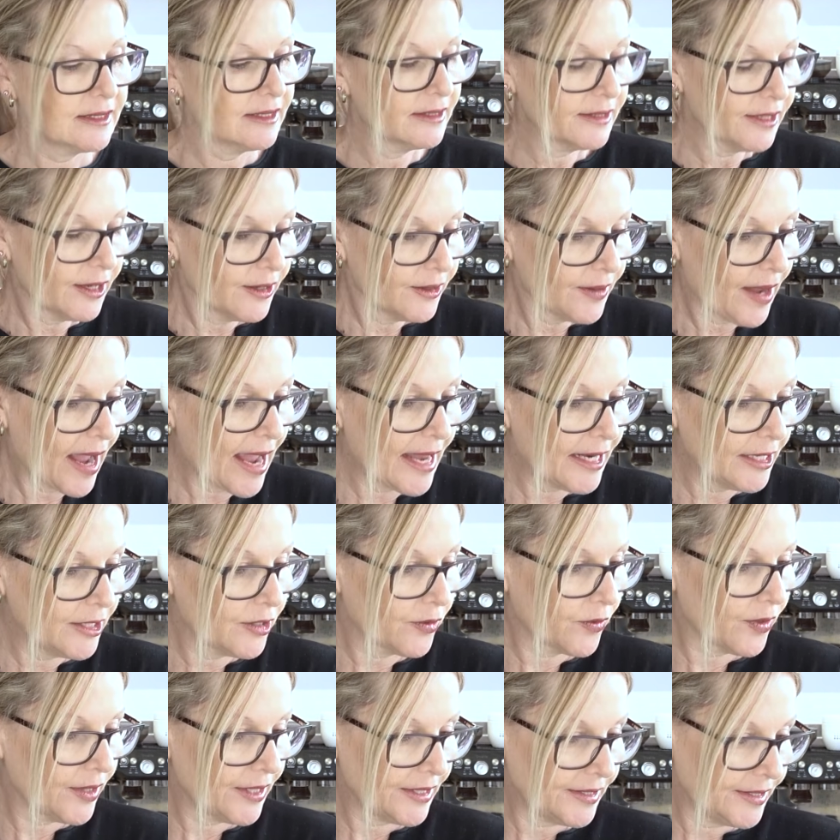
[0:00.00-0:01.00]
So 80
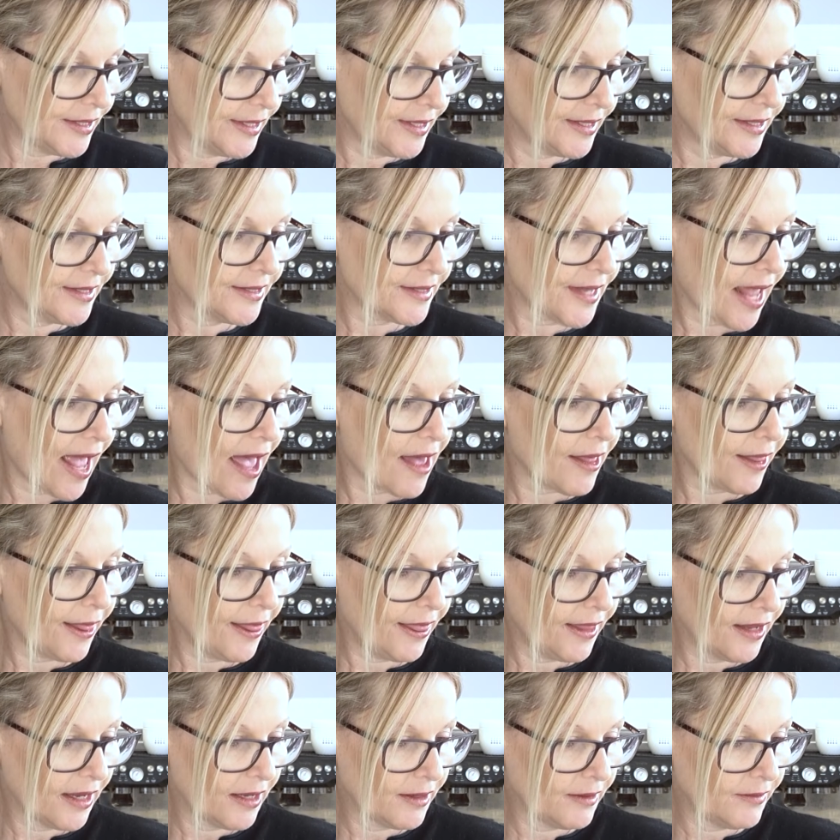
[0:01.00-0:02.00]
degrees is our
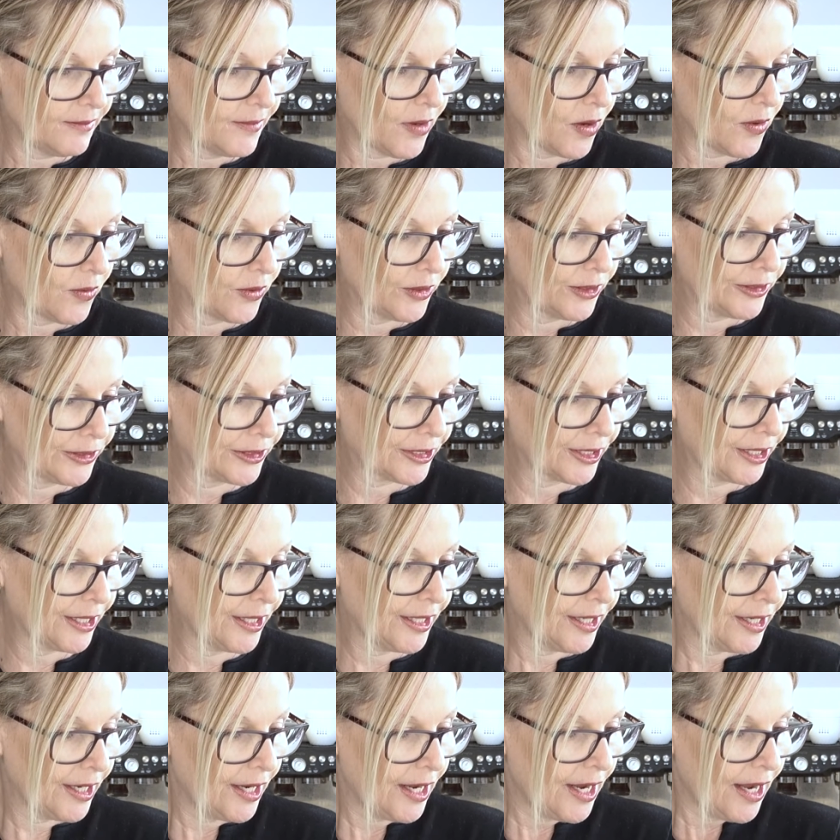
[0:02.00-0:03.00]
thicken mode.
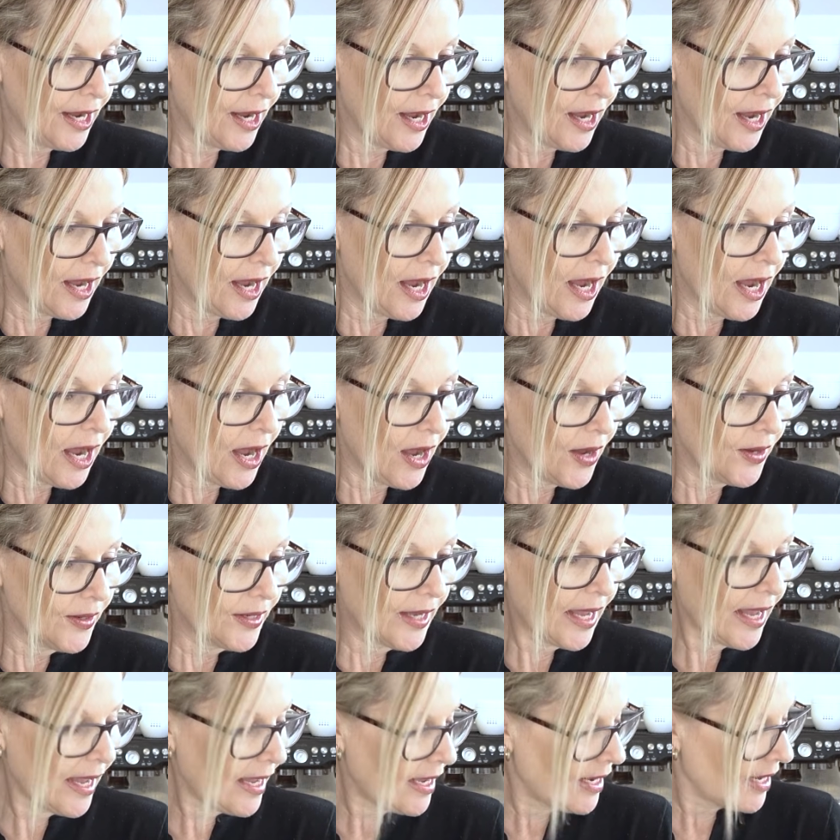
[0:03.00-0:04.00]

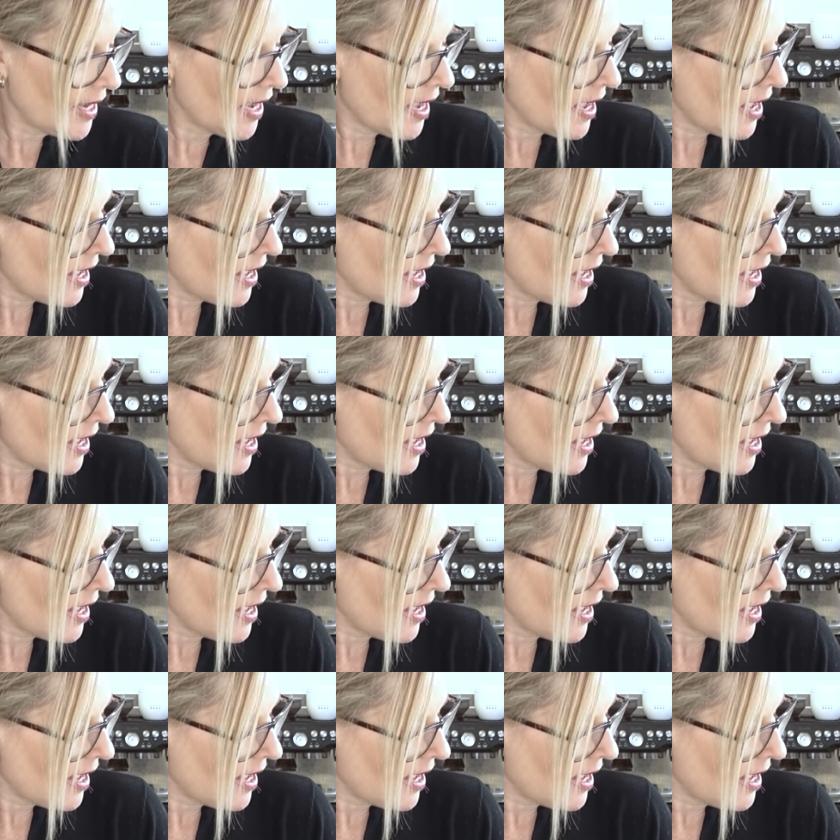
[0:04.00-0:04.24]
Okay,